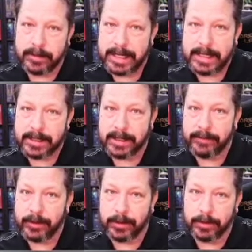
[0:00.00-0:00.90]
dates that
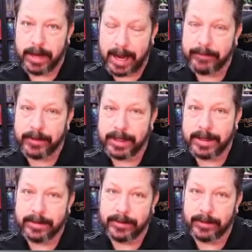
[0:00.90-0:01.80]
if you're after
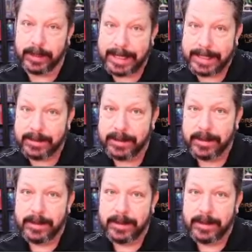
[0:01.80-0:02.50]
that you're late.